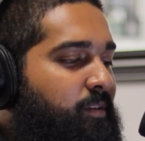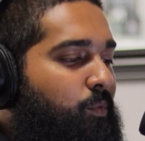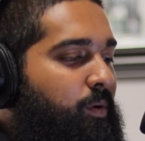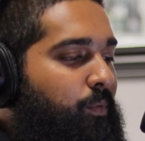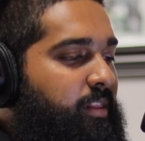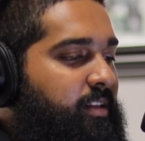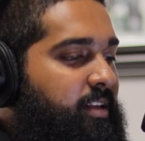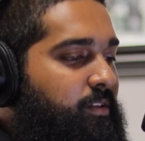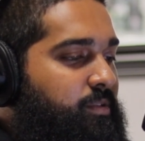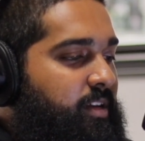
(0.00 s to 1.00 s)
One thing
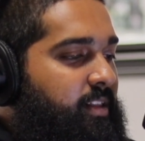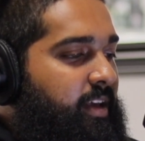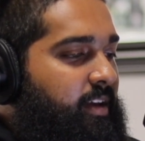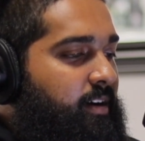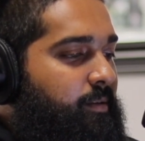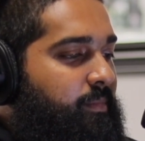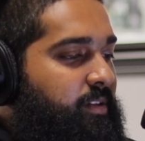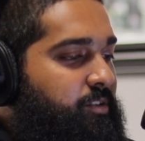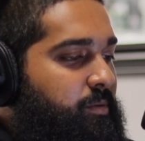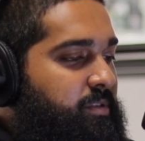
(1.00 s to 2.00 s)
that you said, like,
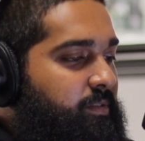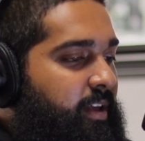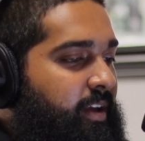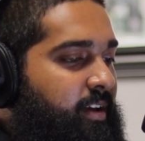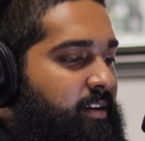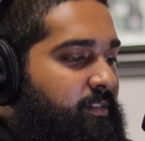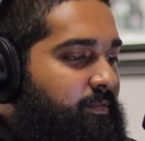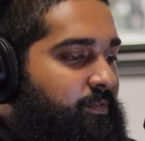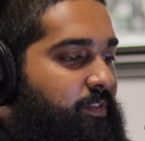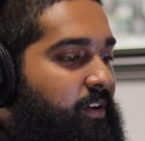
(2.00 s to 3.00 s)
in terms of like
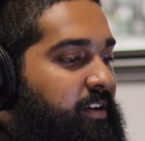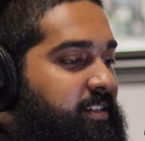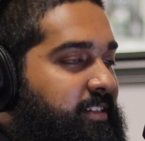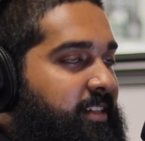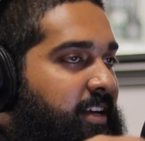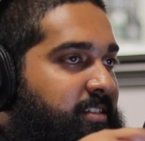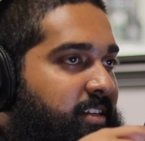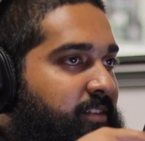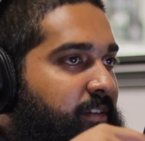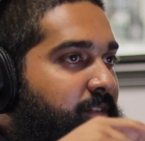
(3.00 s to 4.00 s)
fearing
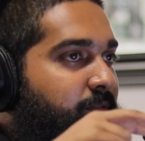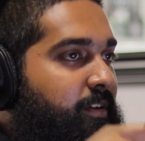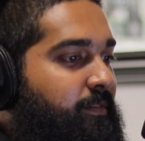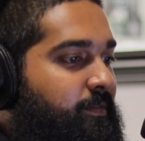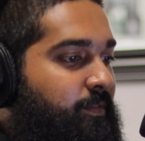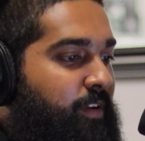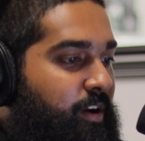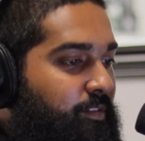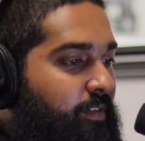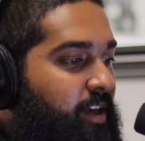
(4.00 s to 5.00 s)
success and
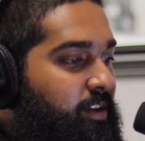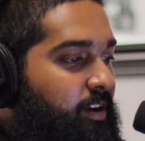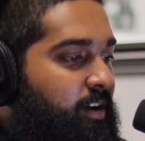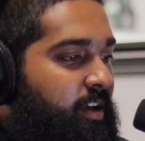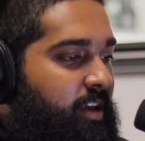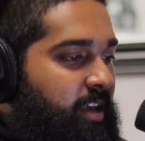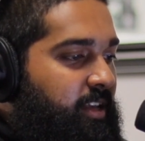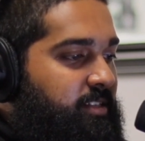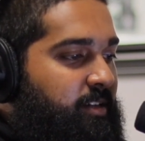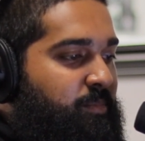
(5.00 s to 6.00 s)
fearing failure,
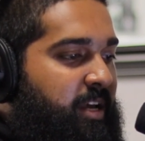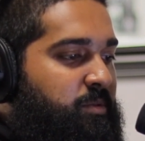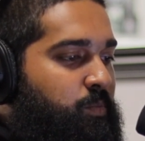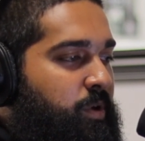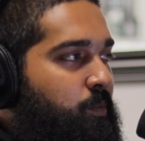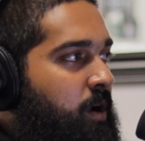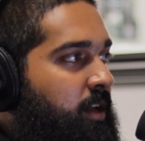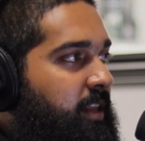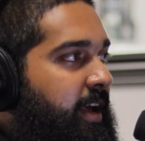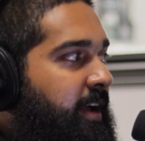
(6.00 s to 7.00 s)
is sometimes we
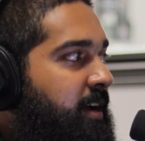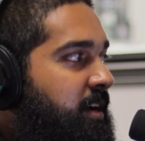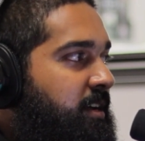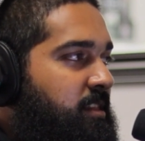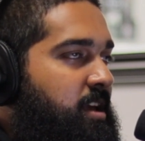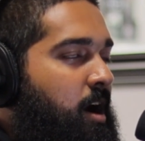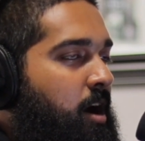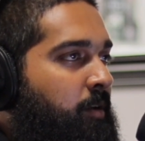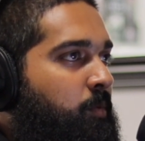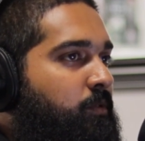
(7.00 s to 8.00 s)
want like the
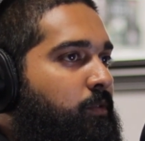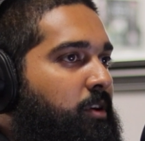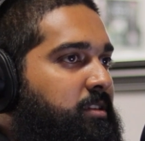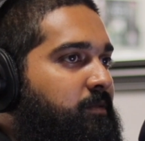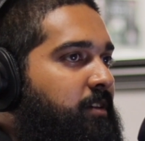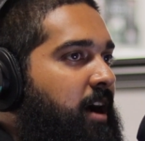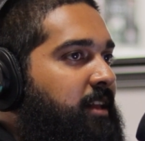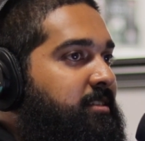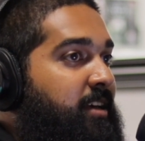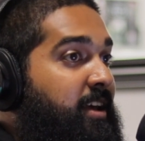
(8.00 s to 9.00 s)
audible voice of
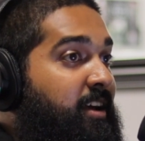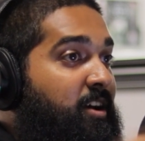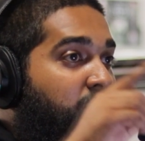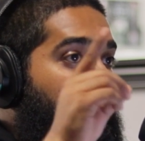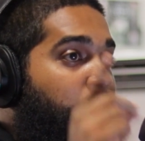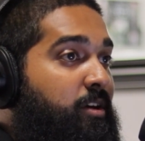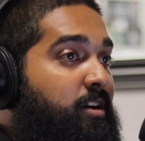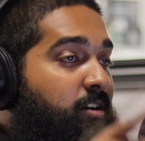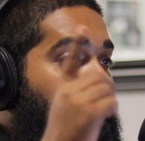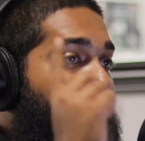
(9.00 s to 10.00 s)
God saying, go
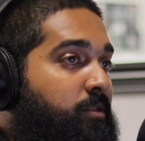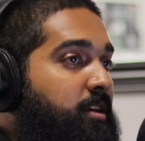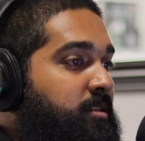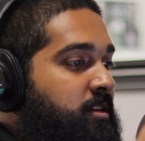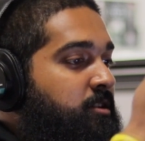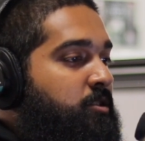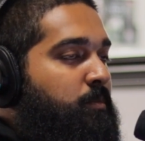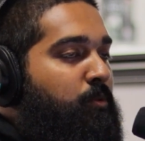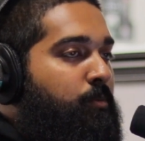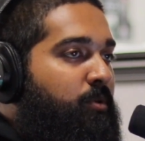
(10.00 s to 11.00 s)
here, do this, here's
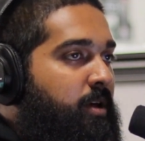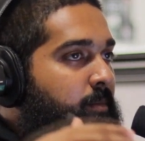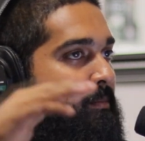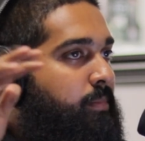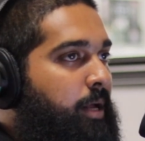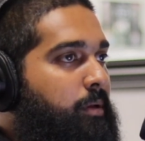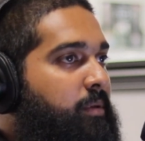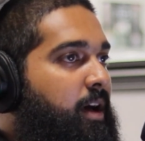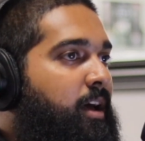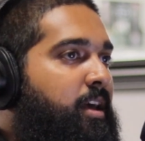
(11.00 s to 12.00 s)
your blueprint, blah blah
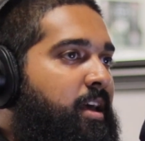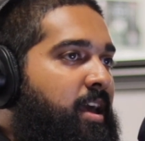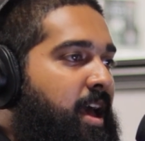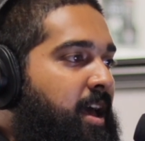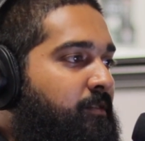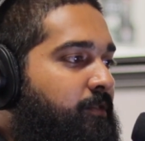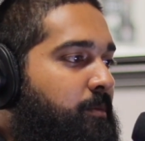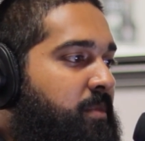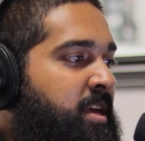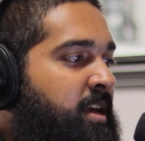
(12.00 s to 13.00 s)
blah. And
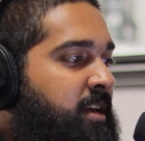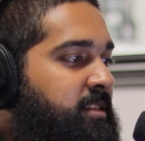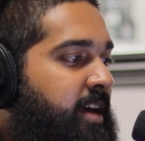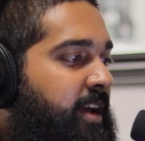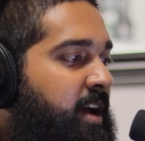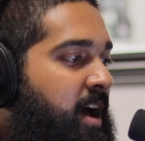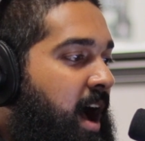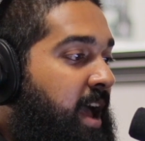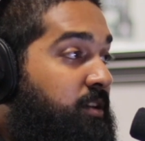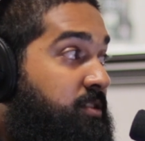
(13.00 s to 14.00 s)
for me is like,
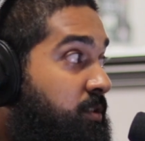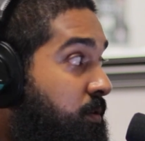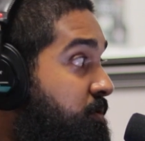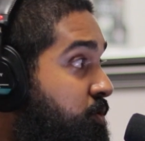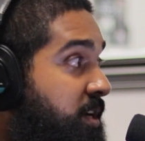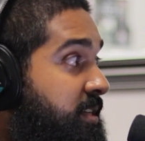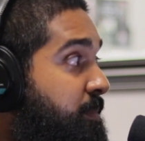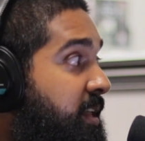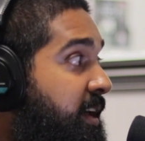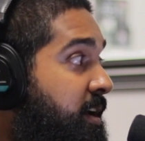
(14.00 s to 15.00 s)
I used to stress, I'll
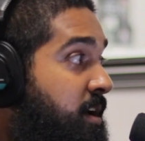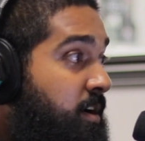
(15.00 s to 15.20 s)
be like,